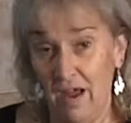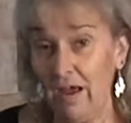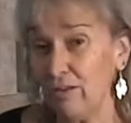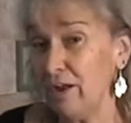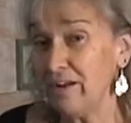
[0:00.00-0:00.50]

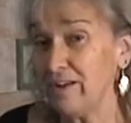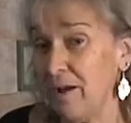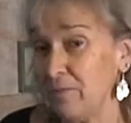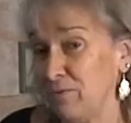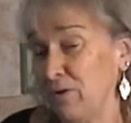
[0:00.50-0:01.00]
A lot of
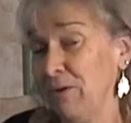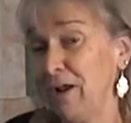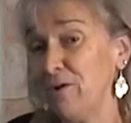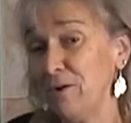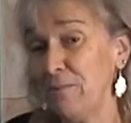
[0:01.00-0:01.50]
times when
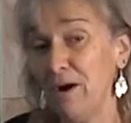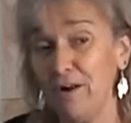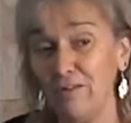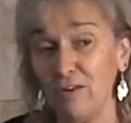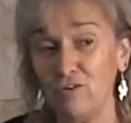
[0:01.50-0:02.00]
I go to
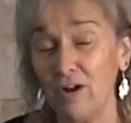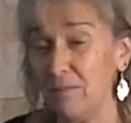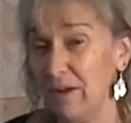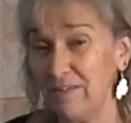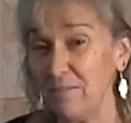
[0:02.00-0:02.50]
parties, I'll try
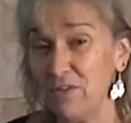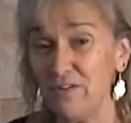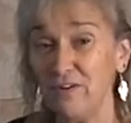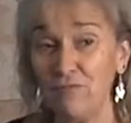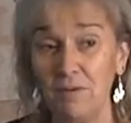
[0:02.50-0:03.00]
to make something
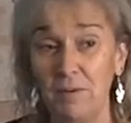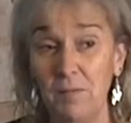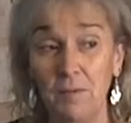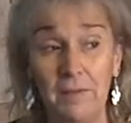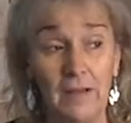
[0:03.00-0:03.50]
different and
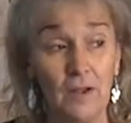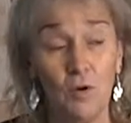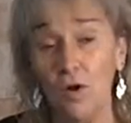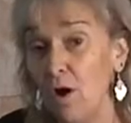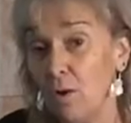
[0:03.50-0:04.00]
people will be like,
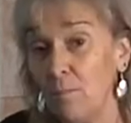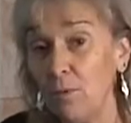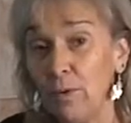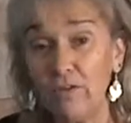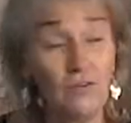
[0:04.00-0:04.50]

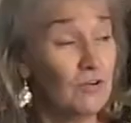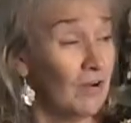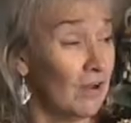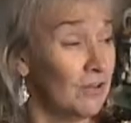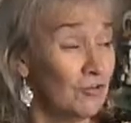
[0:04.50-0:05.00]
but where's the
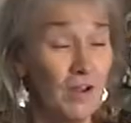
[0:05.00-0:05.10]
chocolate